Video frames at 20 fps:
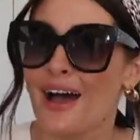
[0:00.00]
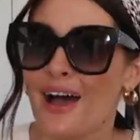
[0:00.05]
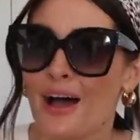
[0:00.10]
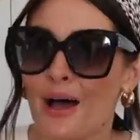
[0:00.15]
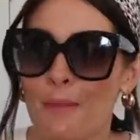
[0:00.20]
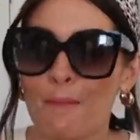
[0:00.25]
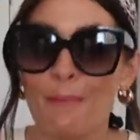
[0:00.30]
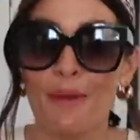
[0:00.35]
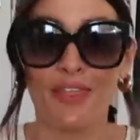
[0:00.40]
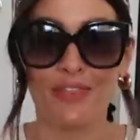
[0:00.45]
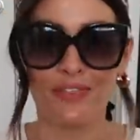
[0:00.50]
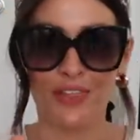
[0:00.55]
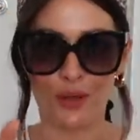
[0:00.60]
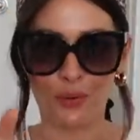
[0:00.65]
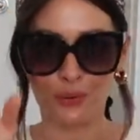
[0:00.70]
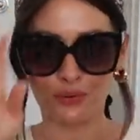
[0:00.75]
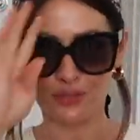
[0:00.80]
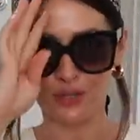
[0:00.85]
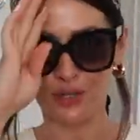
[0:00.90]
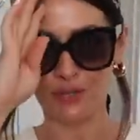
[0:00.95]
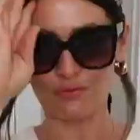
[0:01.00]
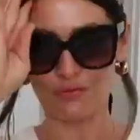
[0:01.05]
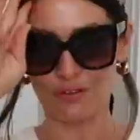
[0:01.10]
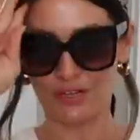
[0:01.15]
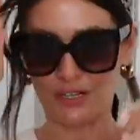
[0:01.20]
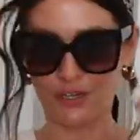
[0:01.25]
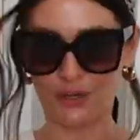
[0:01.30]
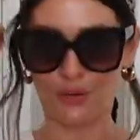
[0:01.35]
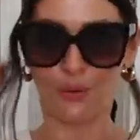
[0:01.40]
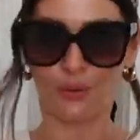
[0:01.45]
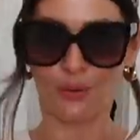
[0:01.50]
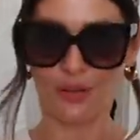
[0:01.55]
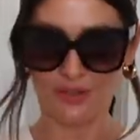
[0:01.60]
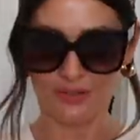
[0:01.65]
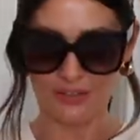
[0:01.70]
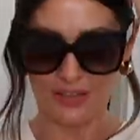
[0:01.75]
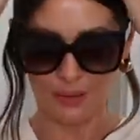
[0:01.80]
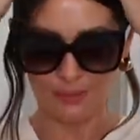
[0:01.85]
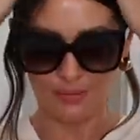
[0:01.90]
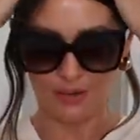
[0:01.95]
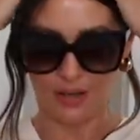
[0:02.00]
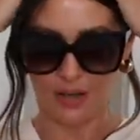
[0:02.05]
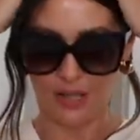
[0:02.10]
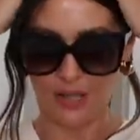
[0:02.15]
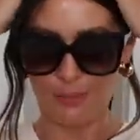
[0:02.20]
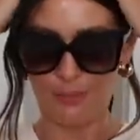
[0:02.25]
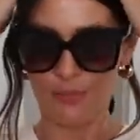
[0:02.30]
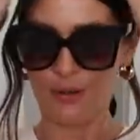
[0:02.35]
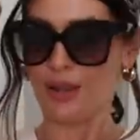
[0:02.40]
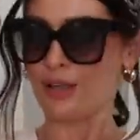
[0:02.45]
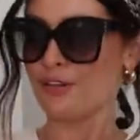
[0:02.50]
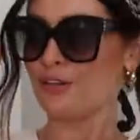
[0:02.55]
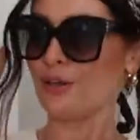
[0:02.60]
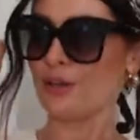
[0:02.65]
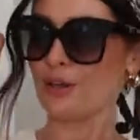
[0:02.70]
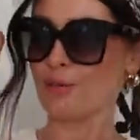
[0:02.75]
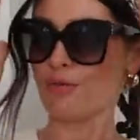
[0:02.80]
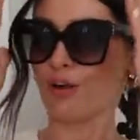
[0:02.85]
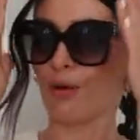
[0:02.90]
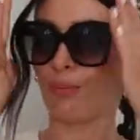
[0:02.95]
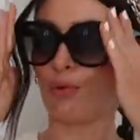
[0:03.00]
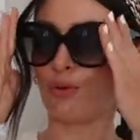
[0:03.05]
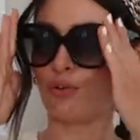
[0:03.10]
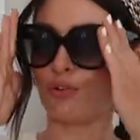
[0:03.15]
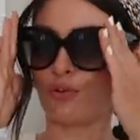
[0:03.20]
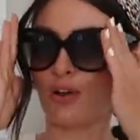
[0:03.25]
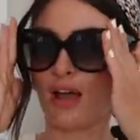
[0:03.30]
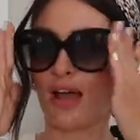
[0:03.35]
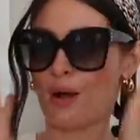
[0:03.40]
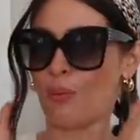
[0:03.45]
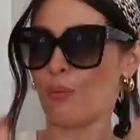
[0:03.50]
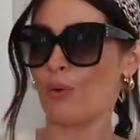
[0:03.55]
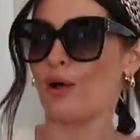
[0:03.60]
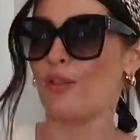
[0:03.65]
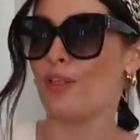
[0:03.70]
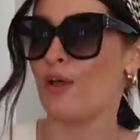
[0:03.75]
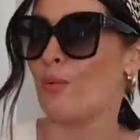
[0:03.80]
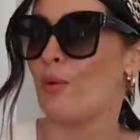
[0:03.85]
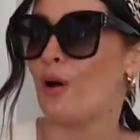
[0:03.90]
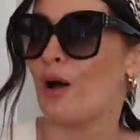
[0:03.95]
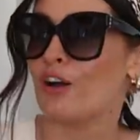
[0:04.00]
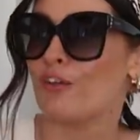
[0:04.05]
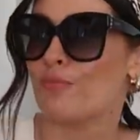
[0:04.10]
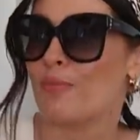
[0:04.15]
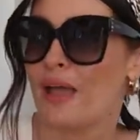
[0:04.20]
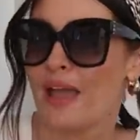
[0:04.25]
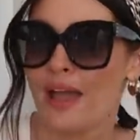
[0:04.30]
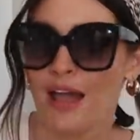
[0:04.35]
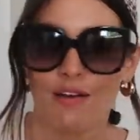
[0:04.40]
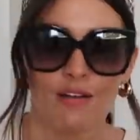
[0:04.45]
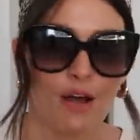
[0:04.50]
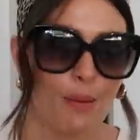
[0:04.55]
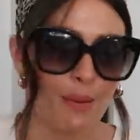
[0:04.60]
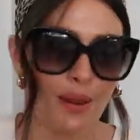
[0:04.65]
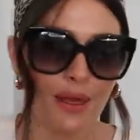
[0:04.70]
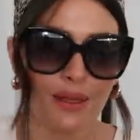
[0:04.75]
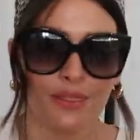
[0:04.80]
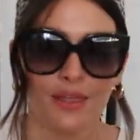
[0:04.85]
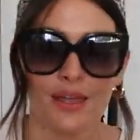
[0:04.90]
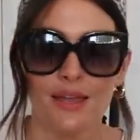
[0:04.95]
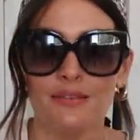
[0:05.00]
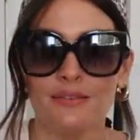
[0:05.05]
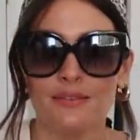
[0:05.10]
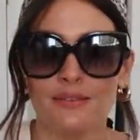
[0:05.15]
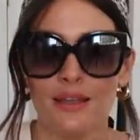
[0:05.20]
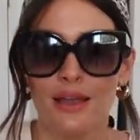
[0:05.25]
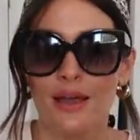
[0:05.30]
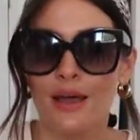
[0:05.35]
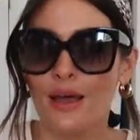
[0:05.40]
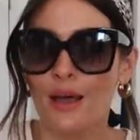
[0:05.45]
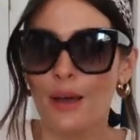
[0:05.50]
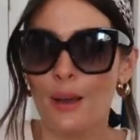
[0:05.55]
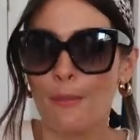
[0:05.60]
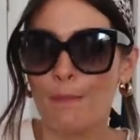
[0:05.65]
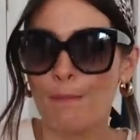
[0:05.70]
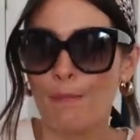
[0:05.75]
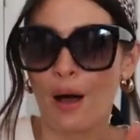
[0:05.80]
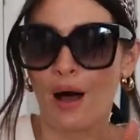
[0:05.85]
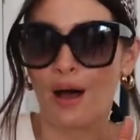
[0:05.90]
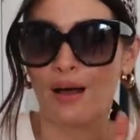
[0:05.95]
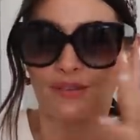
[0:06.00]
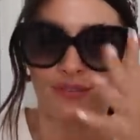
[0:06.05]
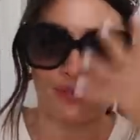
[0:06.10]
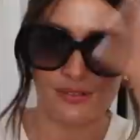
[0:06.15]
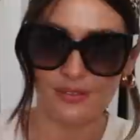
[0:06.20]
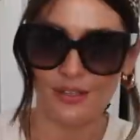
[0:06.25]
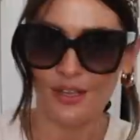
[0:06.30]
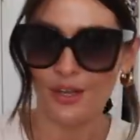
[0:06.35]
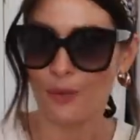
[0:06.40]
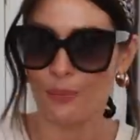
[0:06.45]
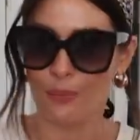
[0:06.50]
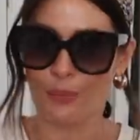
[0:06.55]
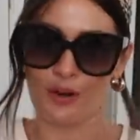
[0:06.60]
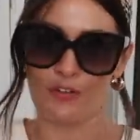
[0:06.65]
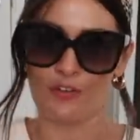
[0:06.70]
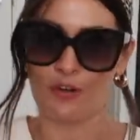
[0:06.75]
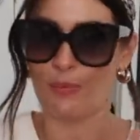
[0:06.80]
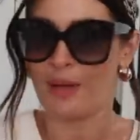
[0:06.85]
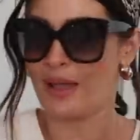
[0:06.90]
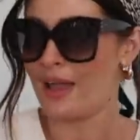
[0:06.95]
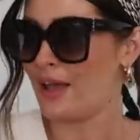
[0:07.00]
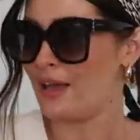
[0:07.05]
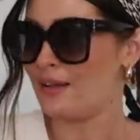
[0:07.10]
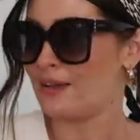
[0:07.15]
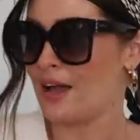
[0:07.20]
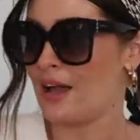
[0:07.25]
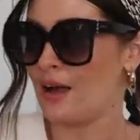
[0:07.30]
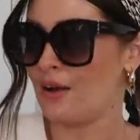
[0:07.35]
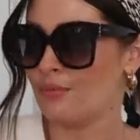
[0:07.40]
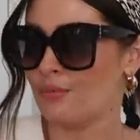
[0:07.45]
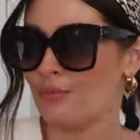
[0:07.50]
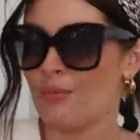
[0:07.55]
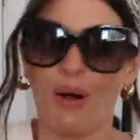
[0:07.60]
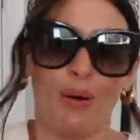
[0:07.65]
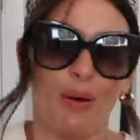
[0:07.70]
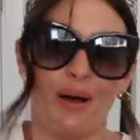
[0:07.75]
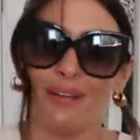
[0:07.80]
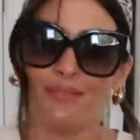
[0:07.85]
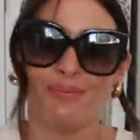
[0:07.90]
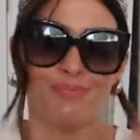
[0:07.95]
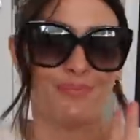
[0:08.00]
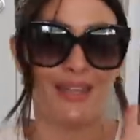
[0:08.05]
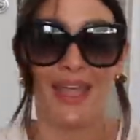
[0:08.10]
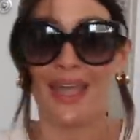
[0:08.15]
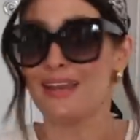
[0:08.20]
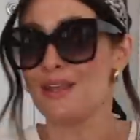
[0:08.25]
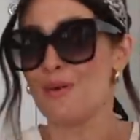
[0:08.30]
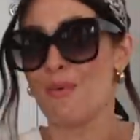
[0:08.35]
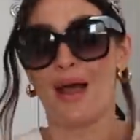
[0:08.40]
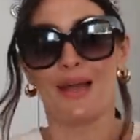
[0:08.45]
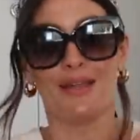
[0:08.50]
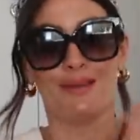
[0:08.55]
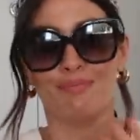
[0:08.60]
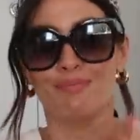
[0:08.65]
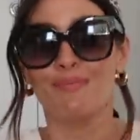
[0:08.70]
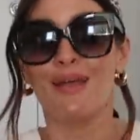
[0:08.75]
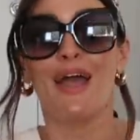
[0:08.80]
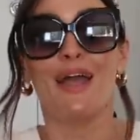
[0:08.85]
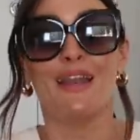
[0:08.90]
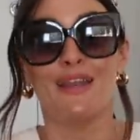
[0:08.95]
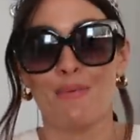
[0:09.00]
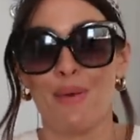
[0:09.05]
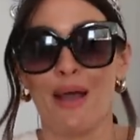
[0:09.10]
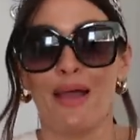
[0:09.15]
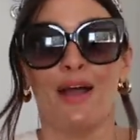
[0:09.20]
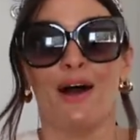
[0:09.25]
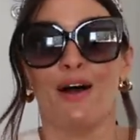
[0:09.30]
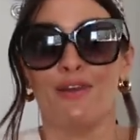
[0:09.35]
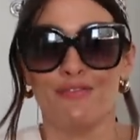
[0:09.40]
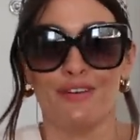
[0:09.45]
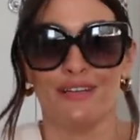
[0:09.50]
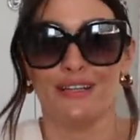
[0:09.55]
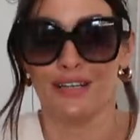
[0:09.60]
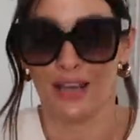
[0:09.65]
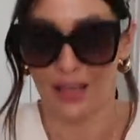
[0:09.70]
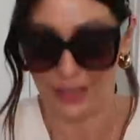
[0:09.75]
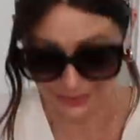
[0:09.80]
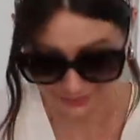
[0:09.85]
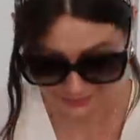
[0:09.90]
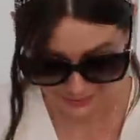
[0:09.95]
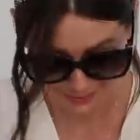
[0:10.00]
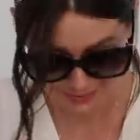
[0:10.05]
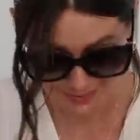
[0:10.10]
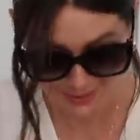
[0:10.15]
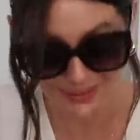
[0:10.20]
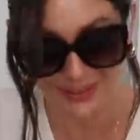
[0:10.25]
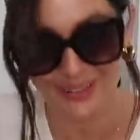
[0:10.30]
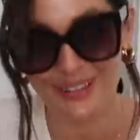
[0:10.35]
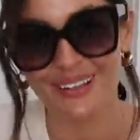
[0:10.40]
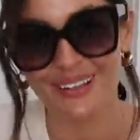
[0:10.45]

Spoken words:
But then they also look really cool at the same time. I don't get me wrong, I'm not sure how well they work for my hair up like this, but when I've got my hair down, well, anyway, I really like them.